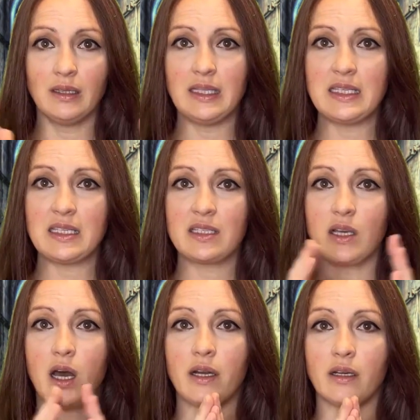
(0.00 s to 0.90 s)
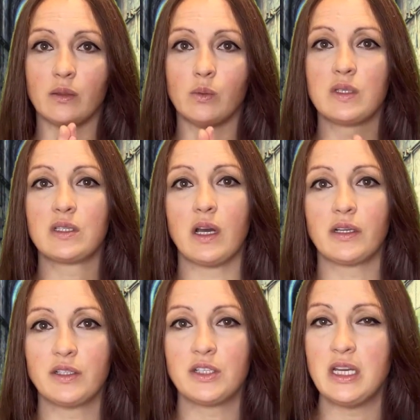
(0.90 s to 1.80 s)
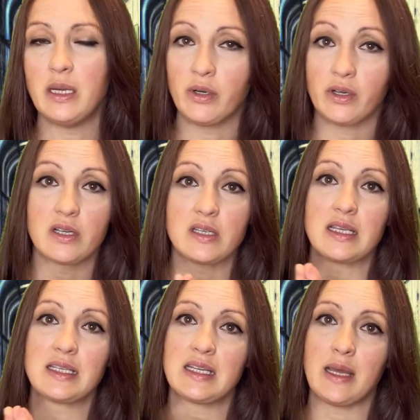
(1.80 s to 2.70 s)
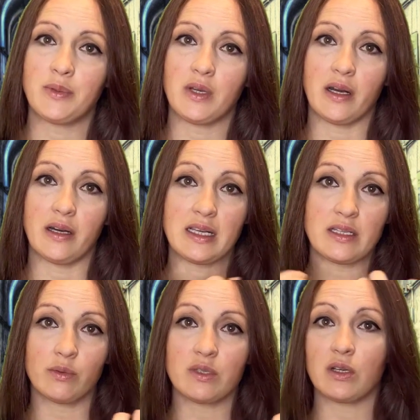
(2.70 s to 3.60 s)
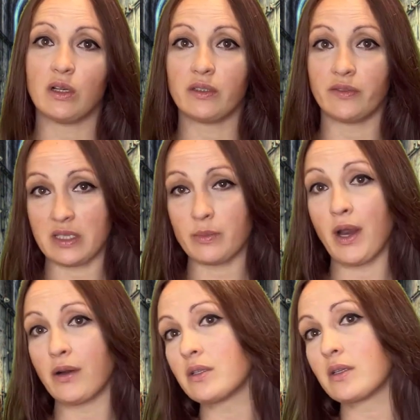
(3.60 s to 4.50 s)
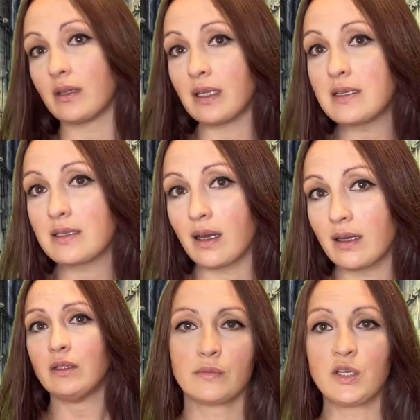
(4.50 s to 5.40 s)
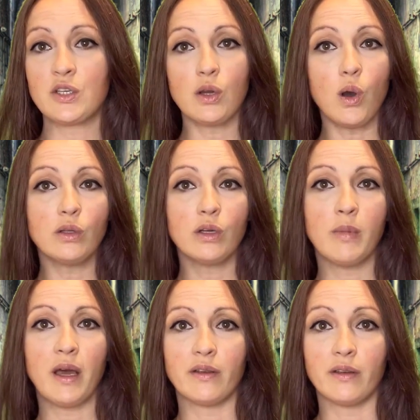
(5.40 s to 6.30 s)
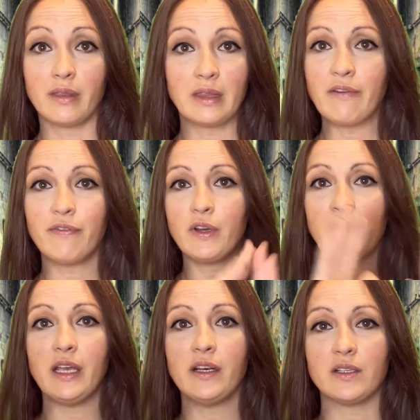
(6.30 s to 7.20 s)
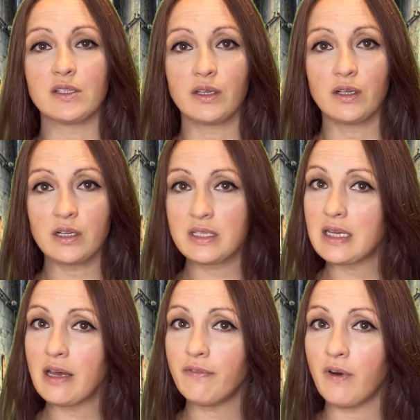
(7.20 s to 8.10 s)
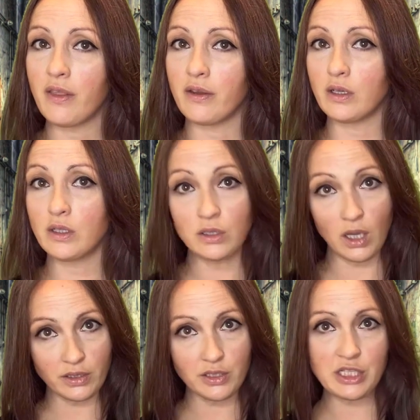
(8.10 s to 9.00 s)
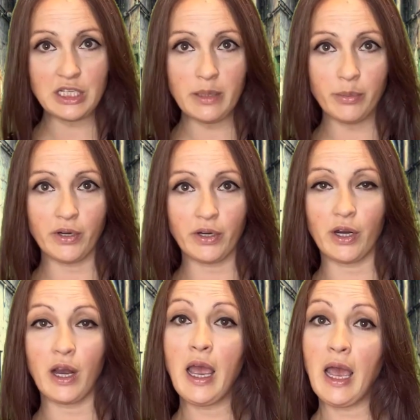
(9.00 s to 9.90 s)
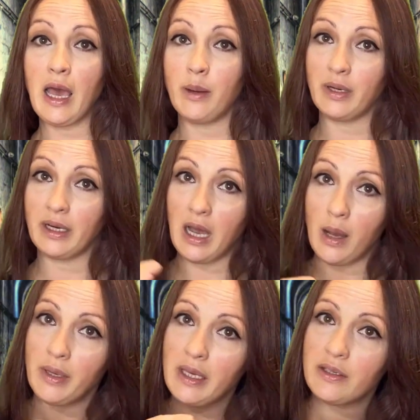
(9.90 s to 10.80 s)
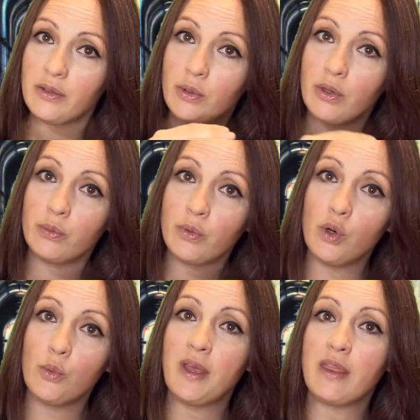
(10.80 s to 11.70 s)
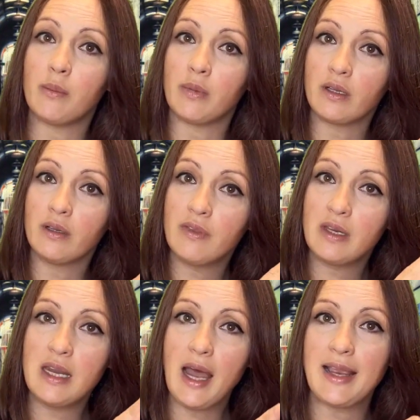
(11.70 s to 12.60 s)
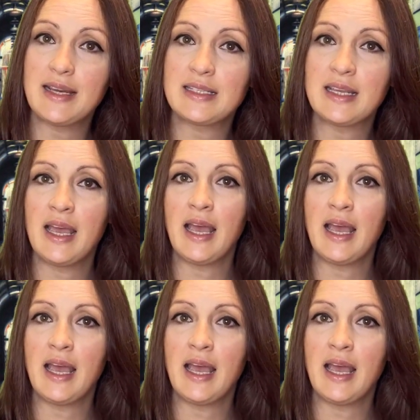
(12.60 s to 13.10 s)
Lisa's daughter was Dr. Schneeberger's stepdaughter as a result of his marriage to Lisa. She told her mother that for years, her stepfather, Dr. Schneeberger, had been coming into her room in the middle of the night,